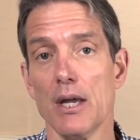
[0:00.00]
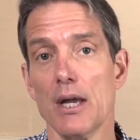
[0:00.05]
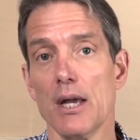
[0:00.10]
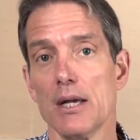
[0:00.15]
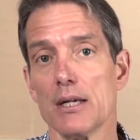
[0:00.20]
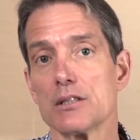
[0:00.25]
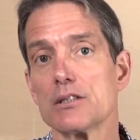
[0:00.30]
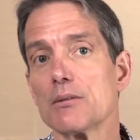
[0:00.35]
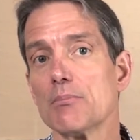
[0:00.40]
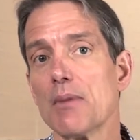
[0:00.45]

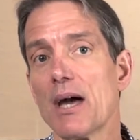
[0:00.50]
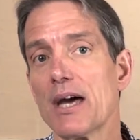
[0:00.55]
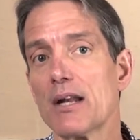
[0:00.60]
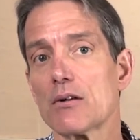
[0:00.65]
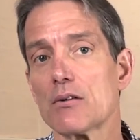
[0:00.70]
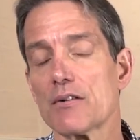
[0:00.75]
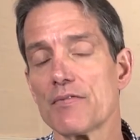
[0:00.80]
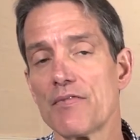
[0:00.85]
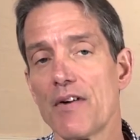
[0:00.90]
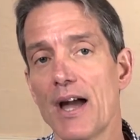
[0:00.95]
As a matter
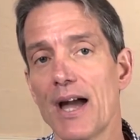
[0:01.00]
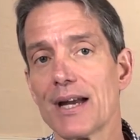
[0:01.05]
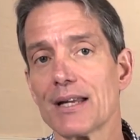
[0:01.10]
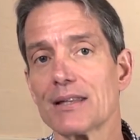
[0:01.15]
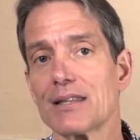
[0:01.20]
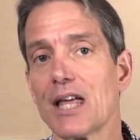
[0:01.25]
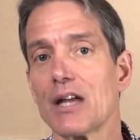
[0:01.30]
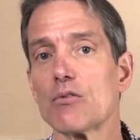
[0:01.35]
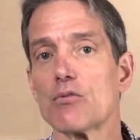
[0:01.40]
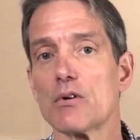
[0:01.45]
of fact,
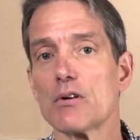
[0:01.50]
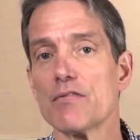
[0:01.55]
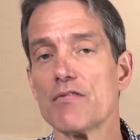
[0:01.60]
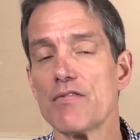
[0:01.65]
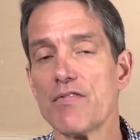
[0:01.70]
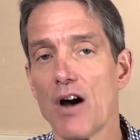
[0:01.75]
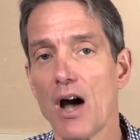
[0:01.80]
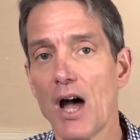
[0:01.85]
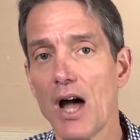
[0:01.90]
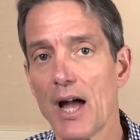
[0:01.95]
they
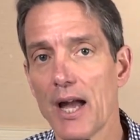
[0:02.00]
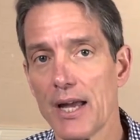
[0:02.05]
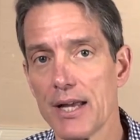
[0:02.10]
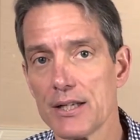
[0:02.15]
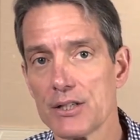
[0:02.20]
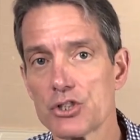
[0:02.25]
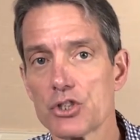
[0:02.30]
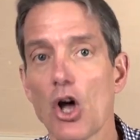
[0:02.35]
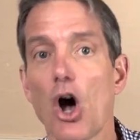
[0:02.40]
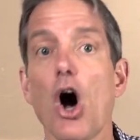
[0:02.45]

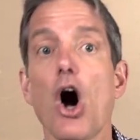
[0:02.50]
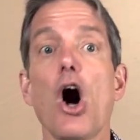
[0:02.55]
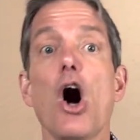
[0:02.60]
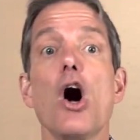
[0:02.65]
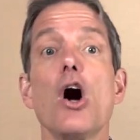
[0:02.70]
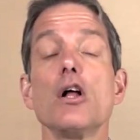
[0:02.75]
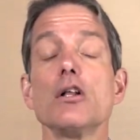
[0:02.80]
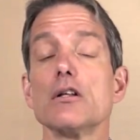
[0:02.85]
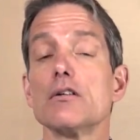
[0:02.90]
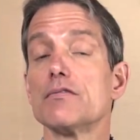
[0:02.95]
revised
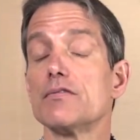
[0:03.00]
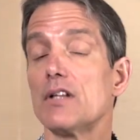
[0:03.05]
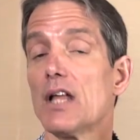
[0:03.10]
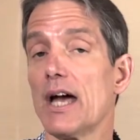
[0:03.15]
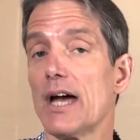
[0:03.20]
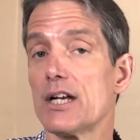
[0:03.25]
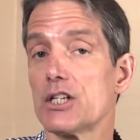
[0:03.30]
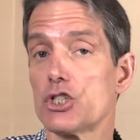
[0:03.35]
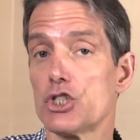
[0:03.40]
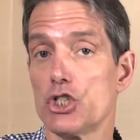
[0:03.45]
all of
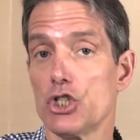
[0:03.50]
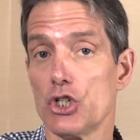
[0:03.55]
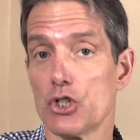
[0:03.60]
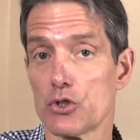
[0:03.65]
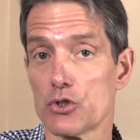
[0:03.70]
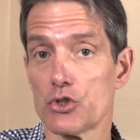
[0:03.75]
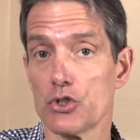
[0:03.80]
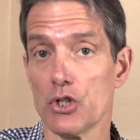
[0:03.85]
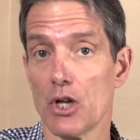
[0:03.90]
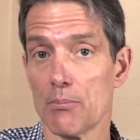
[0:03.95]
last
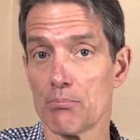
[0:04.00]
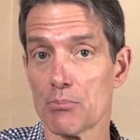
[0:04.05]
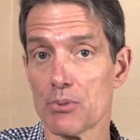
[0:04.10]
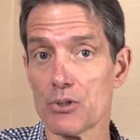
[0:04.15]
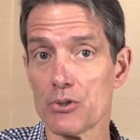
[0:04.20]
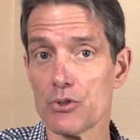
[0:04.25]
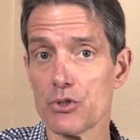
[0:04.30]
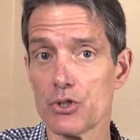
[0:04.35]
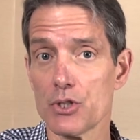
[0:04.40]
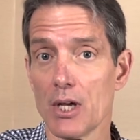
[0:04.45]
year's
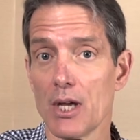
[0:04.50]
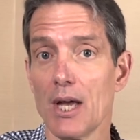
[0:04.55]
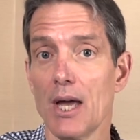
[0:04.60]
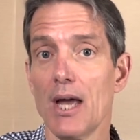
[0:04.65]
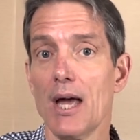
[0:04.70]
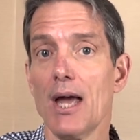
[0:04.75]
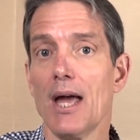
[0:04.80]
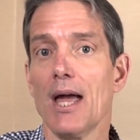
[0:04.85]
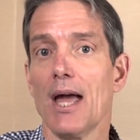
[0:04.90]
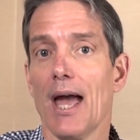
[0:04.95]
numbers.
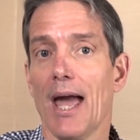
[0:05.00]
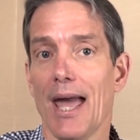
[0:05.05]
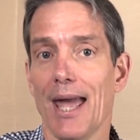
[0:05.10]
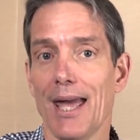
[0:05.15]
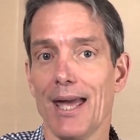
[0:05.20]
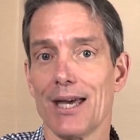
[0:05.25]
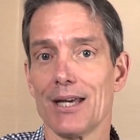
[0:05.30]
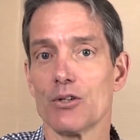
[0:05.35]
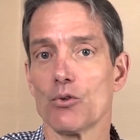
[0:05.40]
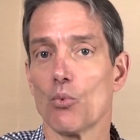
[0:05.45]

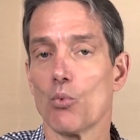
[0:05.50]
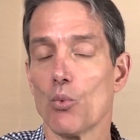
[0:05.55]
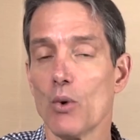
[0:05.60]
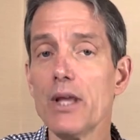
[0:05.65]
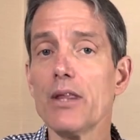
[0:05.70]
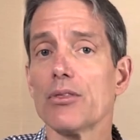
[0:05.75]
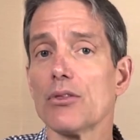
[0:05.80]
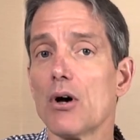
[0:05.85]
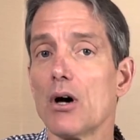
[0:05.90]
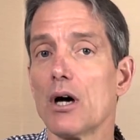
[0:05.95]
And we
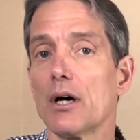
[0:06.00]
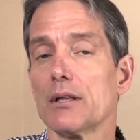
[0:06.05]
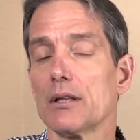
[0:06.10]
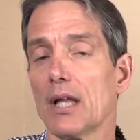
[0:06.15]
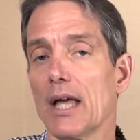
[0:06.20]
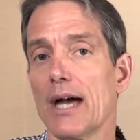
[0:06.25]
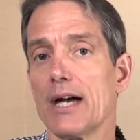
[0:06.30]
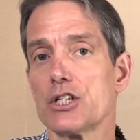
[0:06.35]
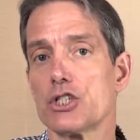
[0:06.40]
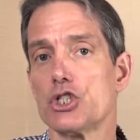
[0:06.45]
thought
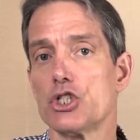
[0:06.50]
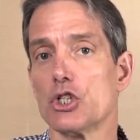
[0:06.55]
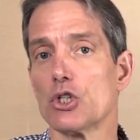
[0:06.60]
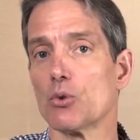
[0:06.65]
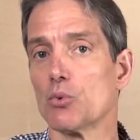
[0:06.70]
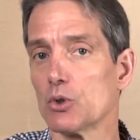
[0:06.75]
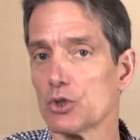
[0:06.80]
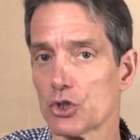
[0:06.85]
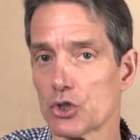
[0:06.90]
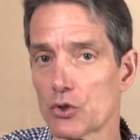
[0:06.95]
last year
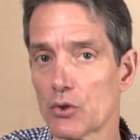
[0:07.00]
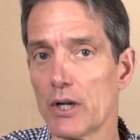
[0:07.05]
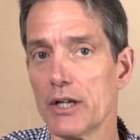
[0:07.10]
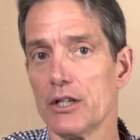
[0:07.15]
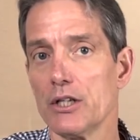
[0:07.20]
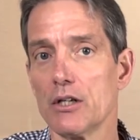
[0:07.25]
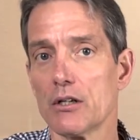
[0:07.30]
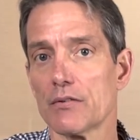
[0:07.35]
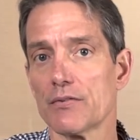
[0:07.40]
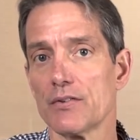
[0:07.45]
was a great
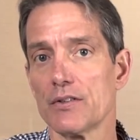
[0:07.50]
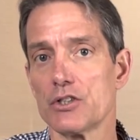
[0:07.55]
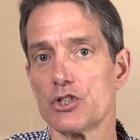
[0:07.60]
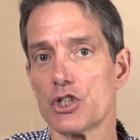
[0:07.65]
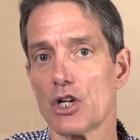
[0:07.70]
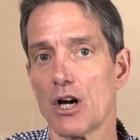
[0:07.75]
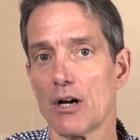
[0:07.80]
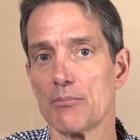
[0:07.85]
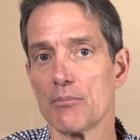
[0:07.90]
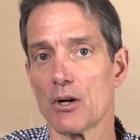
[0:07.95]
year for the
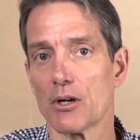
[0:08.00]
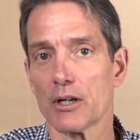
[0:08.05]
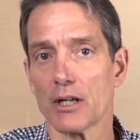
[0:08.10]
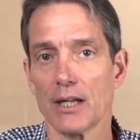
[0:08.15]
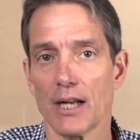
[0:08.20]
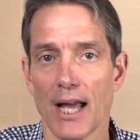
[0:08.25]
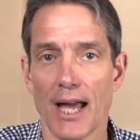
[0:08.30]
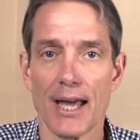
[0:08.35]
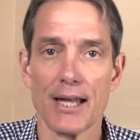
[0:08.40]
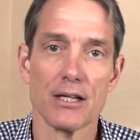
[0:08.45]
job market,
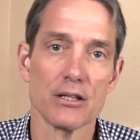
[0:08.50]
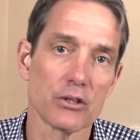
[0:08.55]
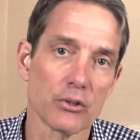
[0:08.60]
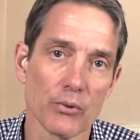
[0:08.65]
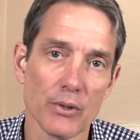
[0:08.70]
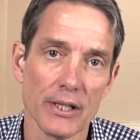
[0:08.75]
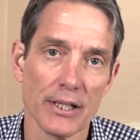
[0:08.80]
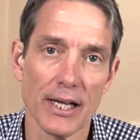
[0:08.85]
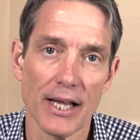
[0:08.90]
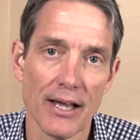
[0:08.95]
added
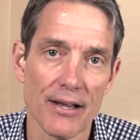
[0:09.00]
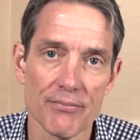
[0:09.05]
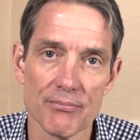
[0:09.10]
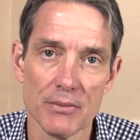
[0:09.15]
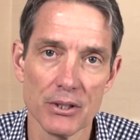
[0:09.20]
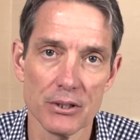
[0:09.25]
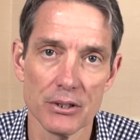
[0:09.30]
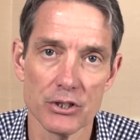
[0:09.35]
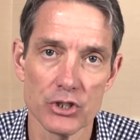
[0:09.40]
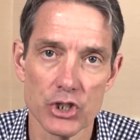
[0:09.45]
3.5
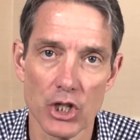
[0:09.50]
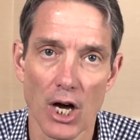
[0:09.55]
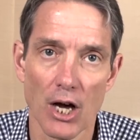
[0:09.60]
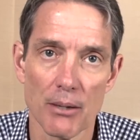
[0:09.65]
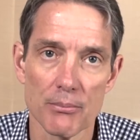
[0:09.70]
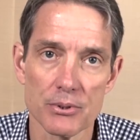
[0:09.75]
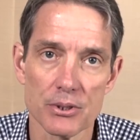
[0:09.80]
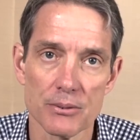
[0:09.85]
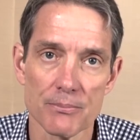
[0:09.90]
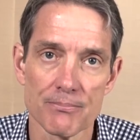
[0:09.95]
million
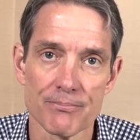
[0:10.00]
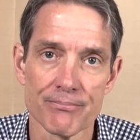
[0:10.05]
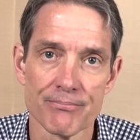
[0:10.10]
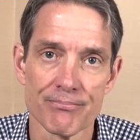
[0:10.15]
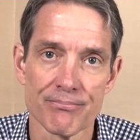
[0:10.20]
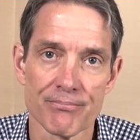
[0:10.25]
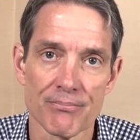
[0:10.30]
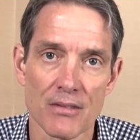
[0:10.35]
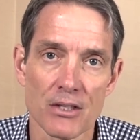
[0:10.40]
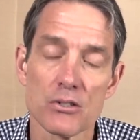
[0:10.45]
jobs.
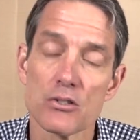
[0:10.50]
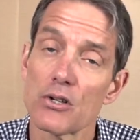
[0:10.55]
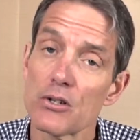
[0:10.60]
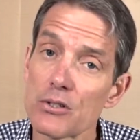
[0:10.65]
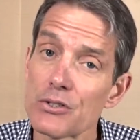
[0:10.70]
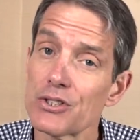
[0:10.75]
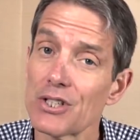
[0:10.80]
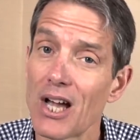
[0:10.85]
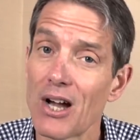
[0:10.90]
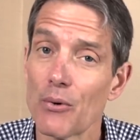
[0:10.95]

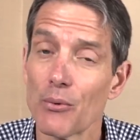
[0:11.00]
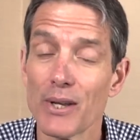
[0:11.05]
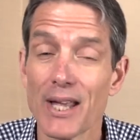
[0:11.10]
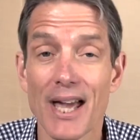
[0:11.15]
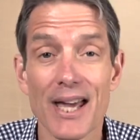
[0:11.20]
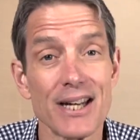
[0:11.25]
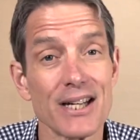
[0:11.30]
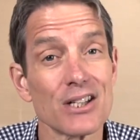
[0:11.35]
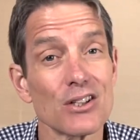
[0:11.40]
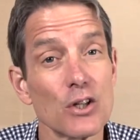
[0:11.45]
Turns out we
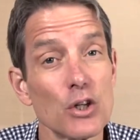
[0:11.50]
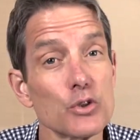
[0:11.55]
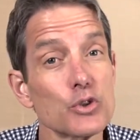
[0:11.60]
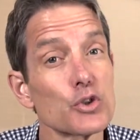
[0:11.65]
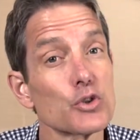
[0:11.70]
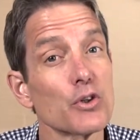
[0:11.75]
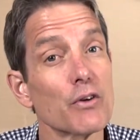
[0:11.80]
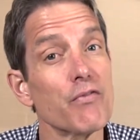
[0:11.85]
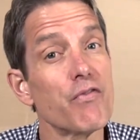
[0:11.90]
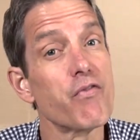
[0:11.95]
added closer
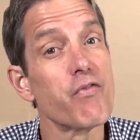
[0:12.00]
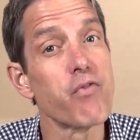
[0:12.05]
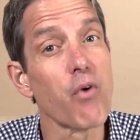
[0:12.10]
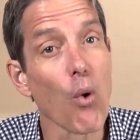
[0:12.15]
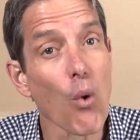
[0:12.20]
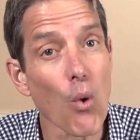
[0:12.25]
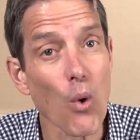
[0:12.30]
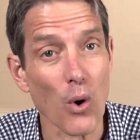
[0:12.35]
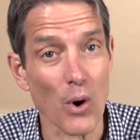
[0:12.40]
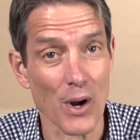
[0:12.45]
to
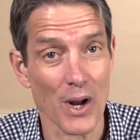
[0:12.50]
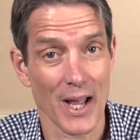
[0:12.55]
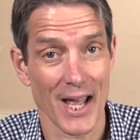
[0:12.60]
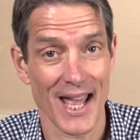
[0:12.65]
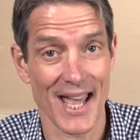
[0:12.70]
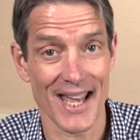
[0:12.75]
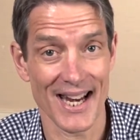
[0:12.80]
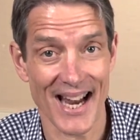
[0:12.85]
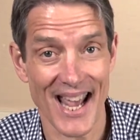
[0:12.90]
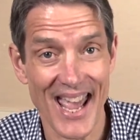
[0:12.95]

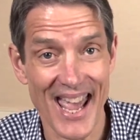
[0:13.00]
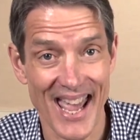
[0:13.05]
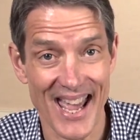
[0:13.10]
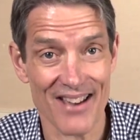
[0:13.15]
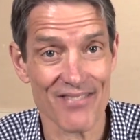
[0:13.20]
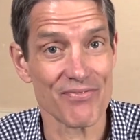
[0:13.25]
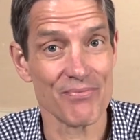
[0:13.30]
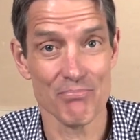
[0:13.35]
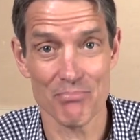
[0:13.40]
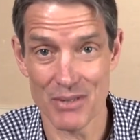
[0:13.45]

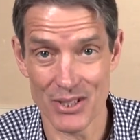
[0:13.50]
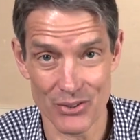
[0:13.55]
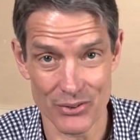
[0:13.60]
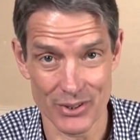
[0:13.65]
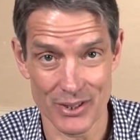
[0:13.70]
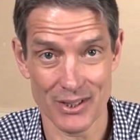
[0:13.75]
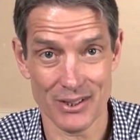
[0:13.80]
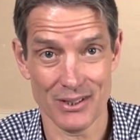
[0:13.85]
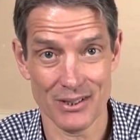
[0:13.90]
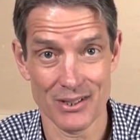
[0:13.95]
4.5
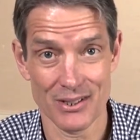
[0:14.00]
million.